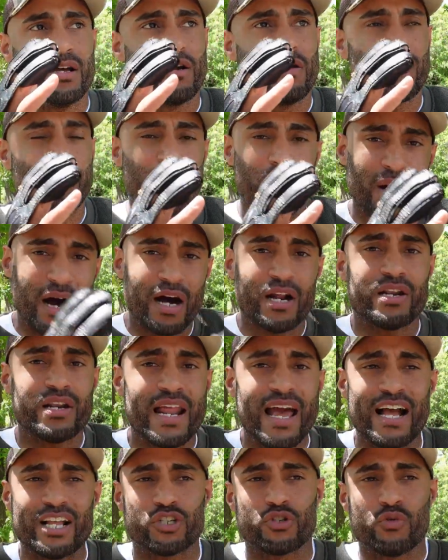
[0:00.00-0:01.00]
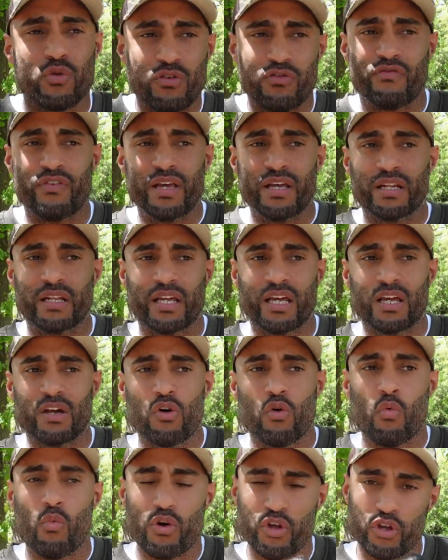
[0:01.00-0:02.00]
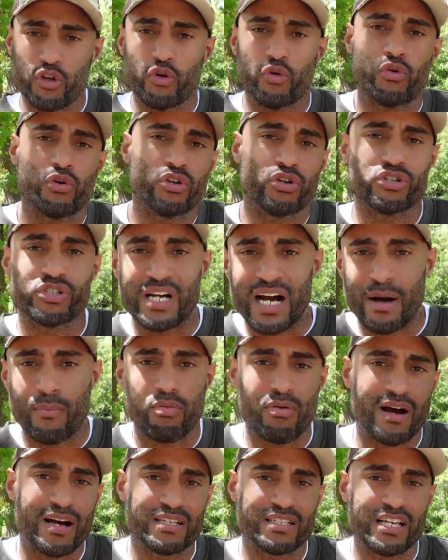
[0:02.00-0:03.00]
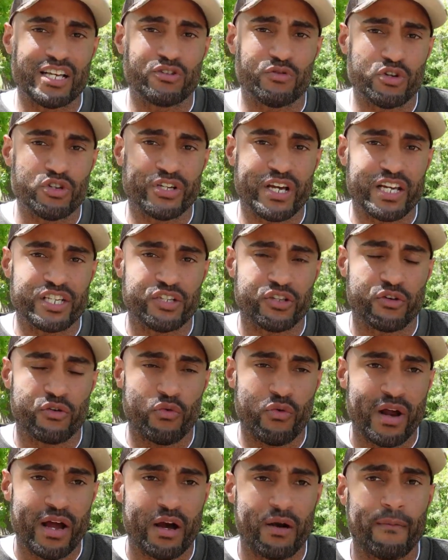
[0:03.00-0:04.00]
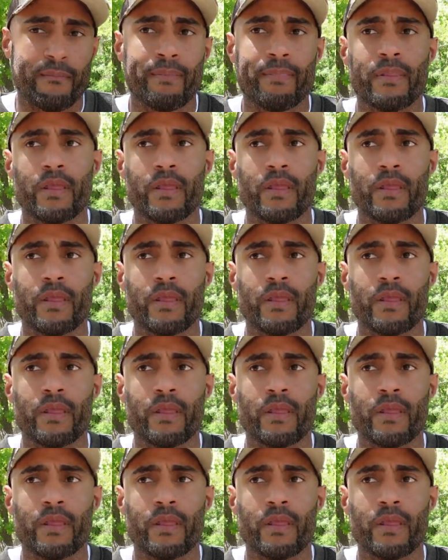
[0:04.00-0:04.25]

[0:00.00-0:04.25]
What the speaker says: from unnatural feeling when you're doing your shot process, when you're changing it around,